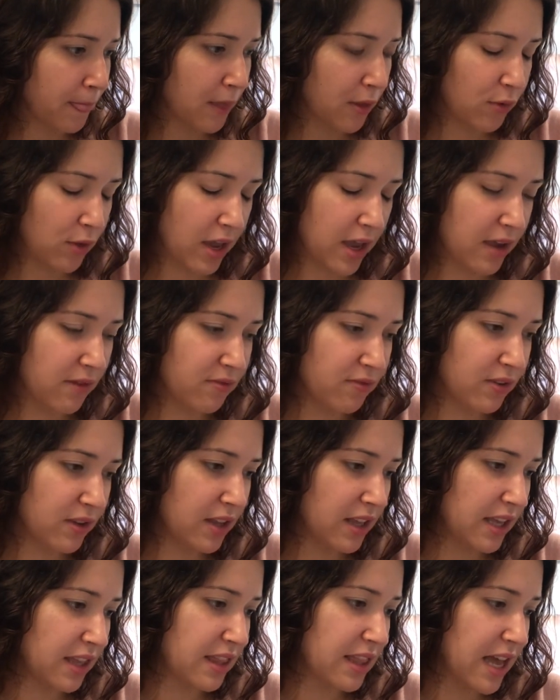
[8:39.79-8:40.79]
Okay, I feel
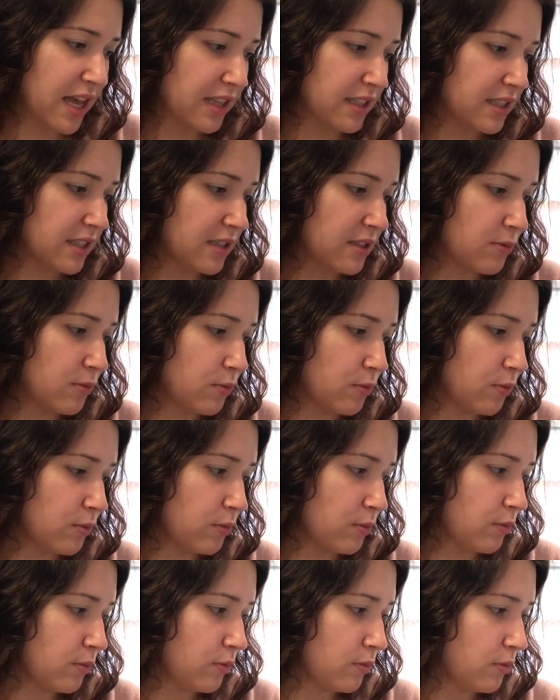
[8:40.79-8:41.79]
like that's
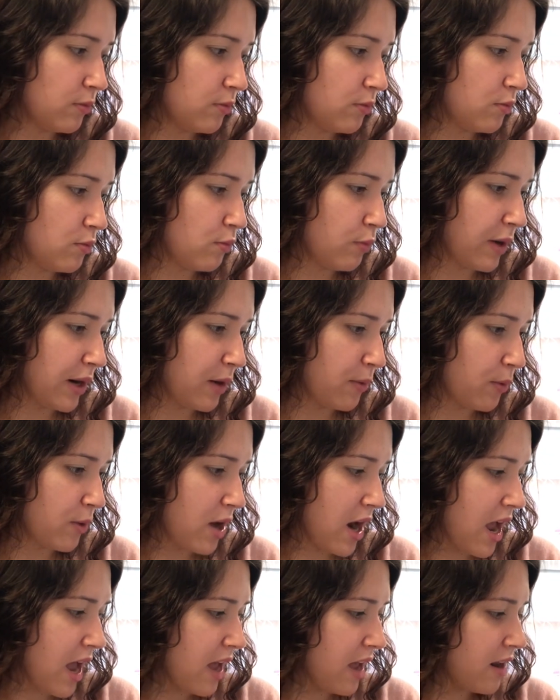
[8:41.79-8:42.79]
where we're
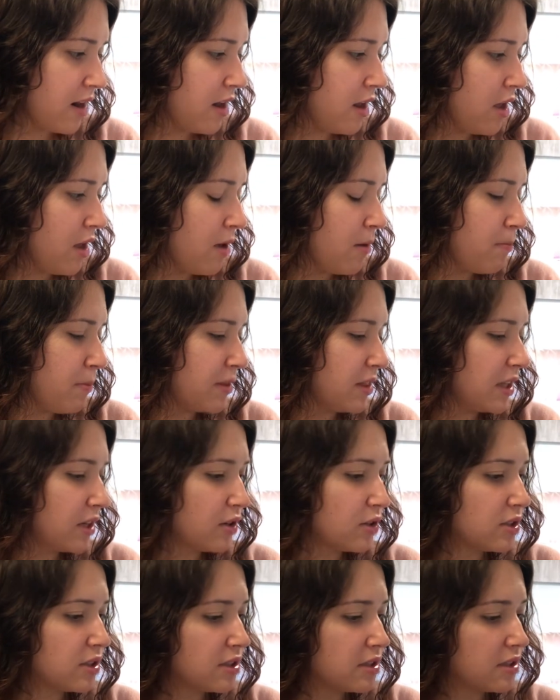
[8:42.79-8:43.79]
at. But
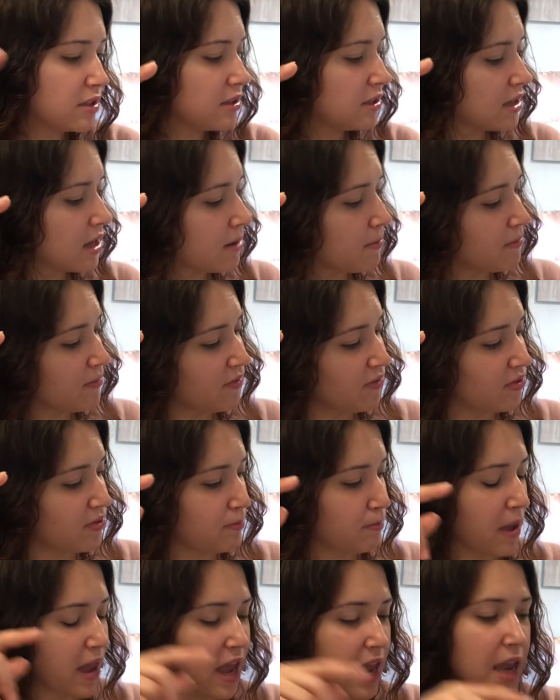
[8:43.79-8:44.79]
there's some
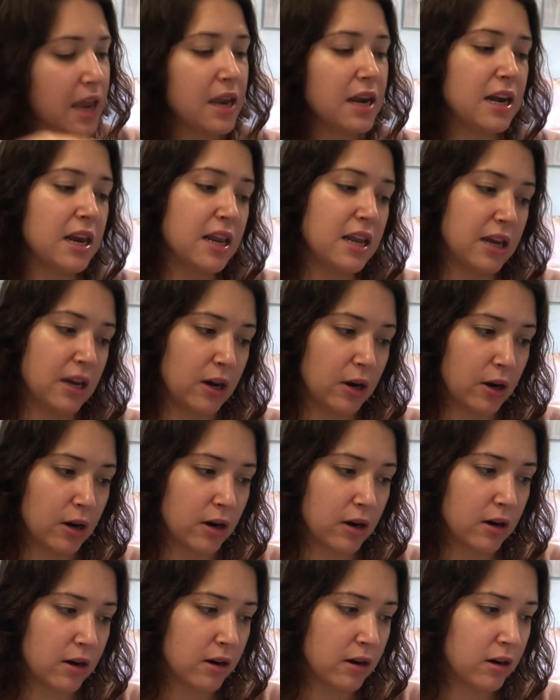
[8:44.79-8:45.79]
pain here
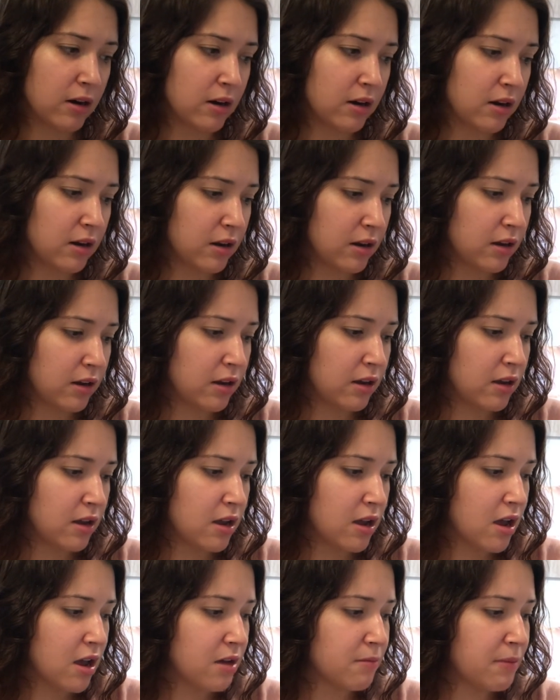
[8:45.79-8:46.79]

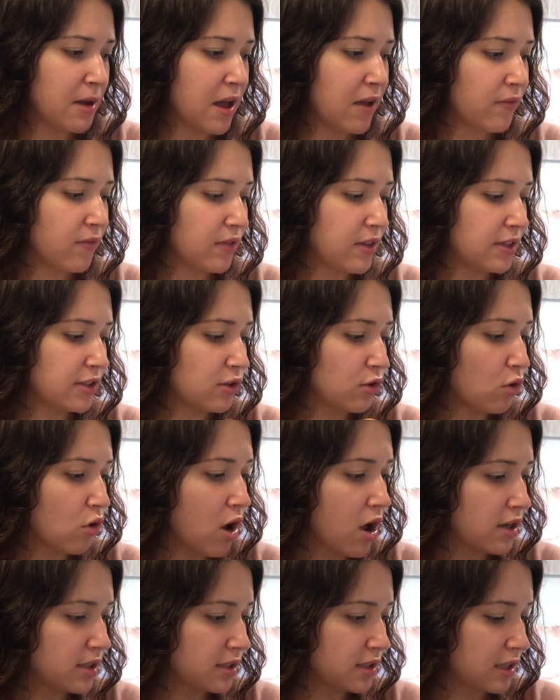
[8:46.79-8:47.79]
about this
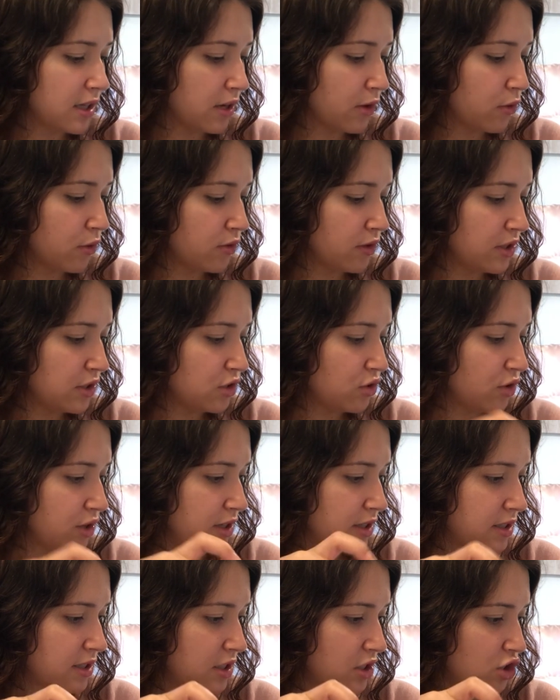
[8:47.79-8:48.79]
crossing or this
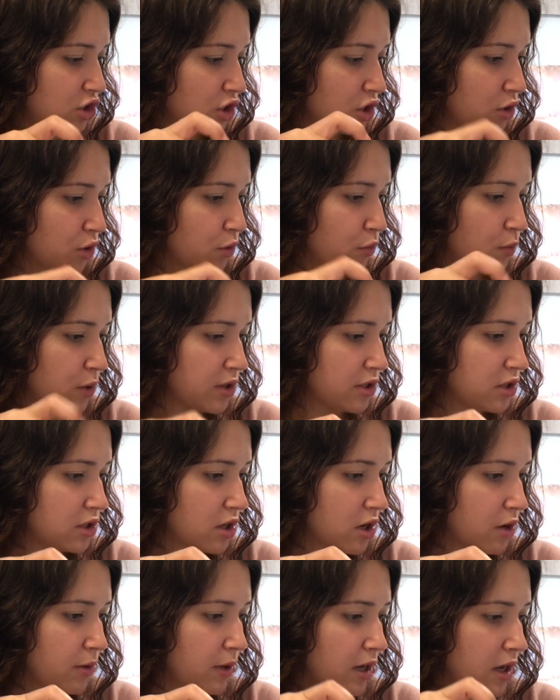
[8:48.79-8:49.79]
transition or what's
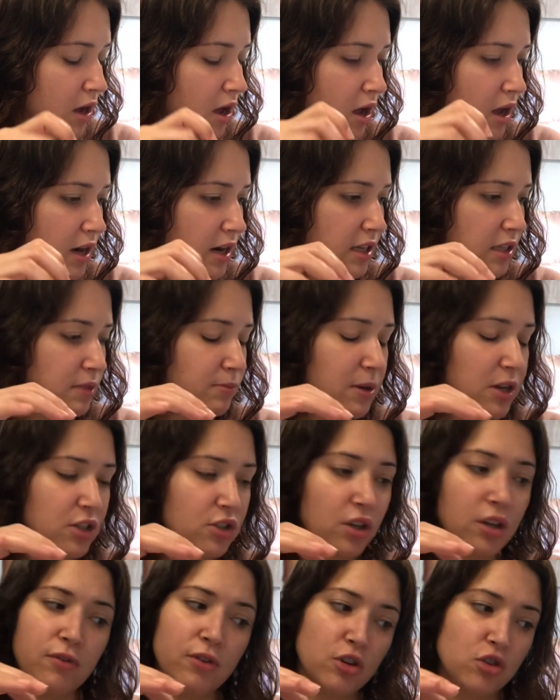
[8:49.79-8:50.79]
going on,
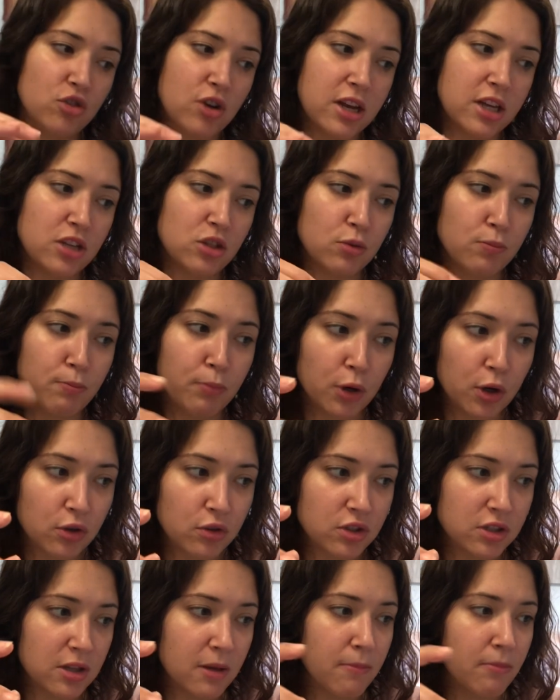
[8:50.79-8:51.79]
especially if you're trying to birth
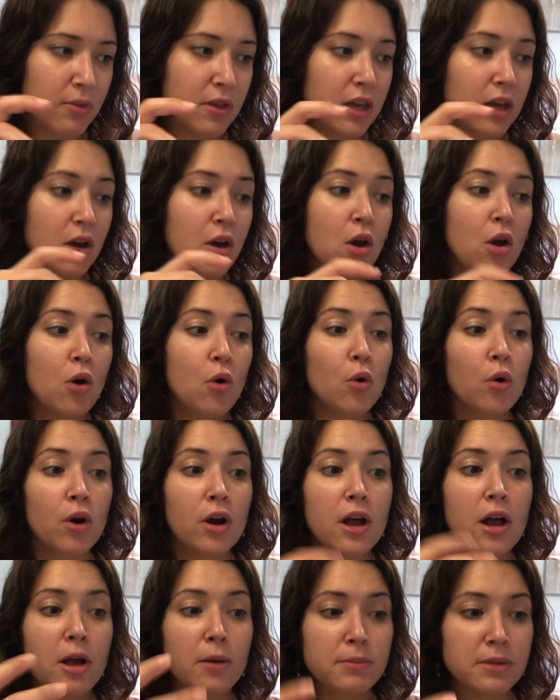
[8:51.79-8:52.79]
something or
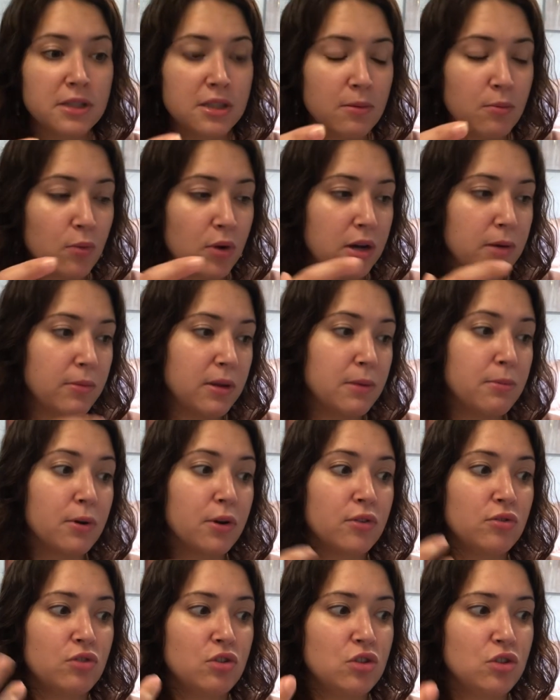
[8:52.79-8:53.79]
help someone be
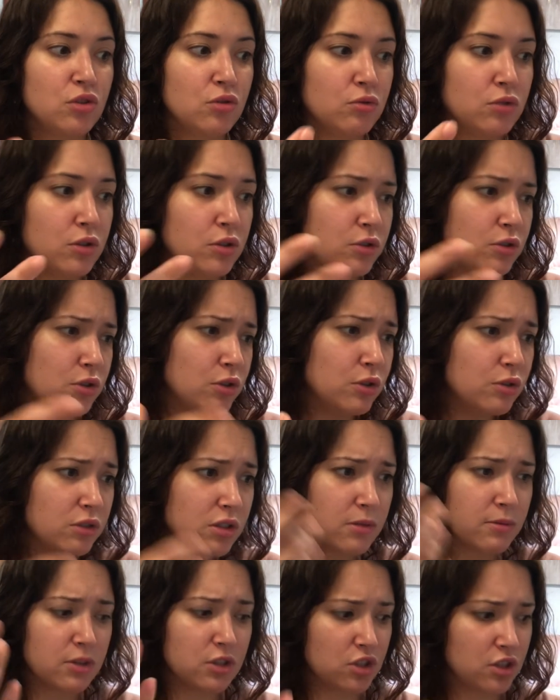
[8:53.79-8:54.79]
birthed into a new
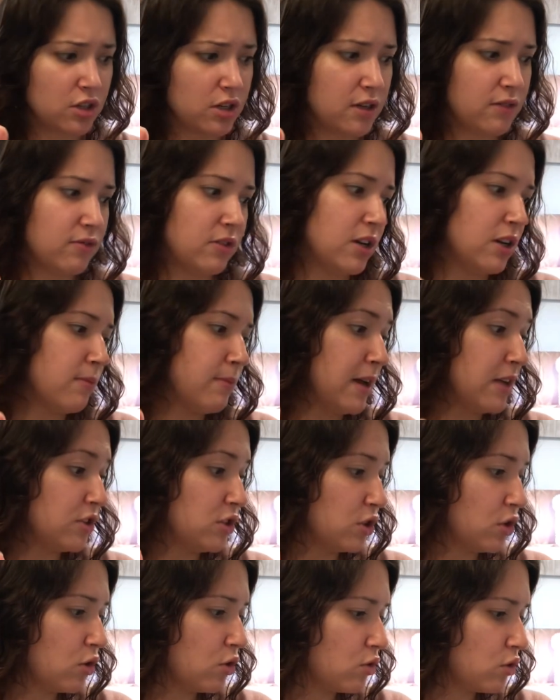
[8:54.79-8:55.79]
dimension if they're about
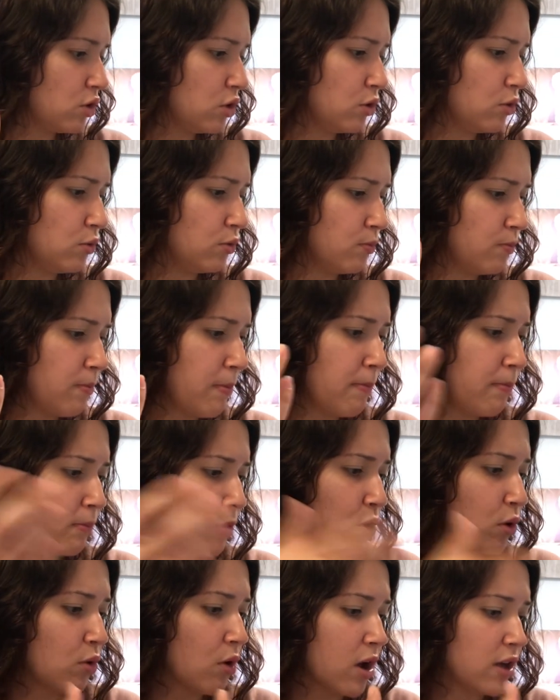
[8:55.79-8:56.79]
to, to
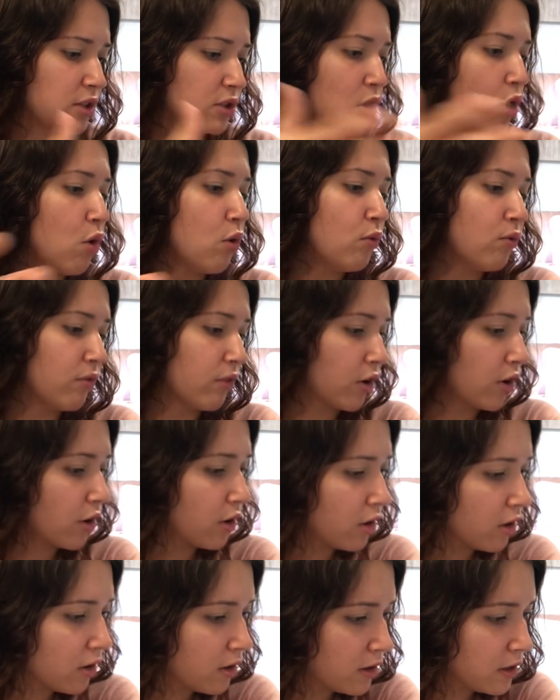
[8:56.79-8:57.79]
cross
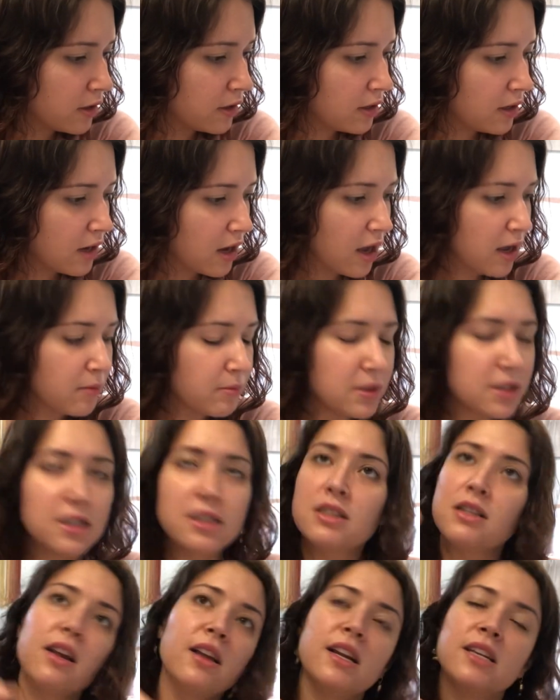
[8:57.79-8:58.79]
over. Um, but
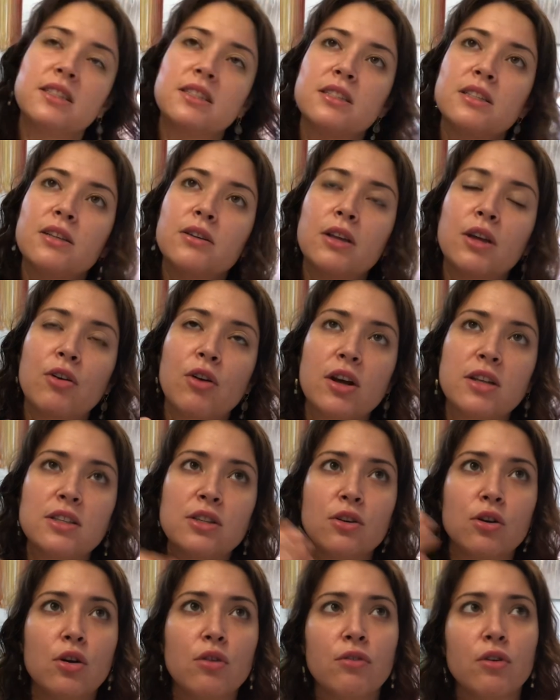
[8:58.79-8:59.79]
it's not necessarily
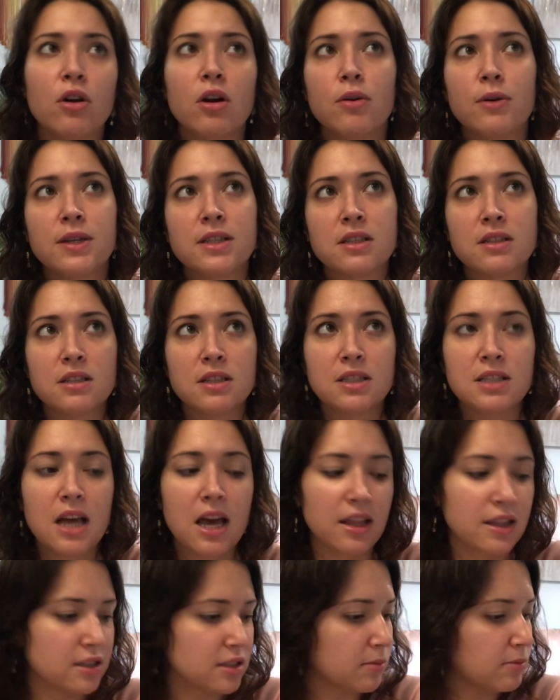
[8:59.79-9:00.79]
crossing over always into
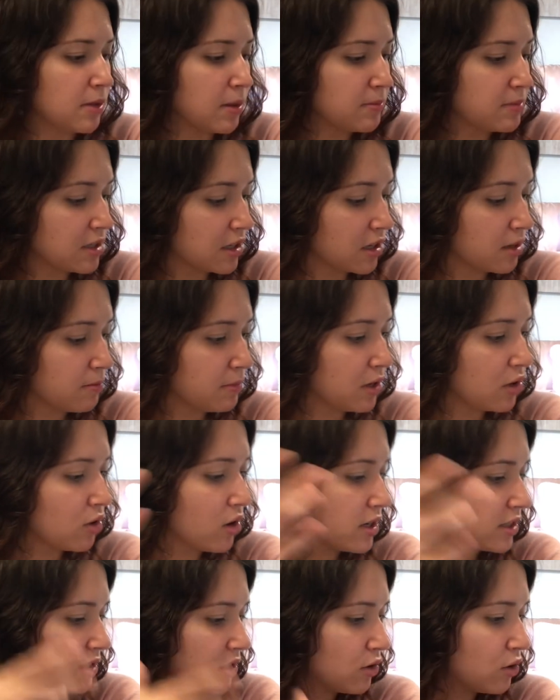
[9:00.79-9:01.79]
death. Sometimes it can be
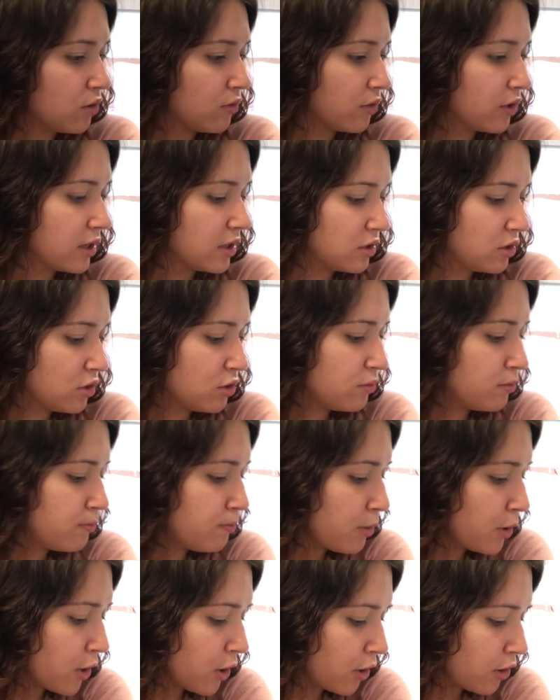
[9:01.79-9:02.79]
crossing over into
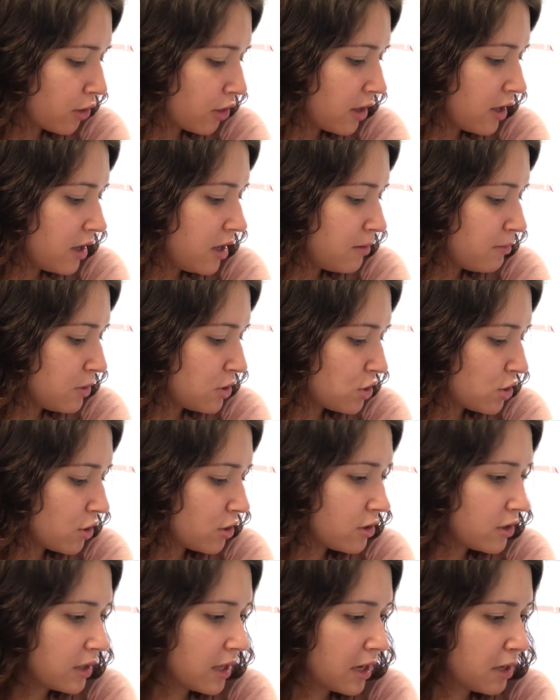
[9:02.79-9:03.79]
birth,
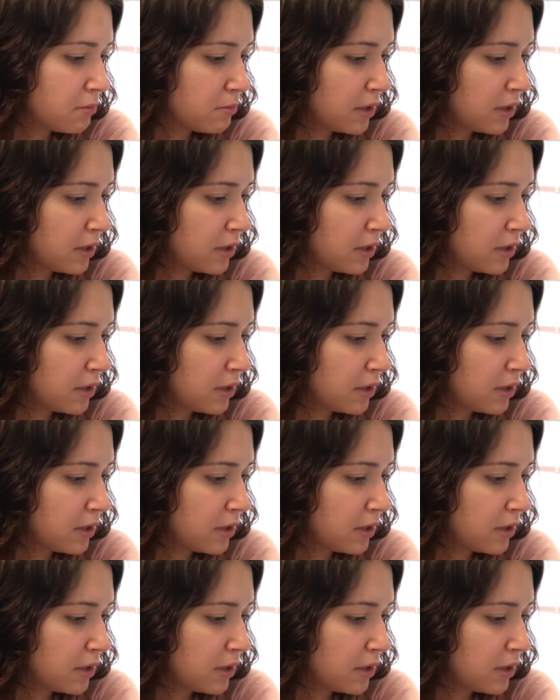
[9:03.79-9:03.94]
maternal line,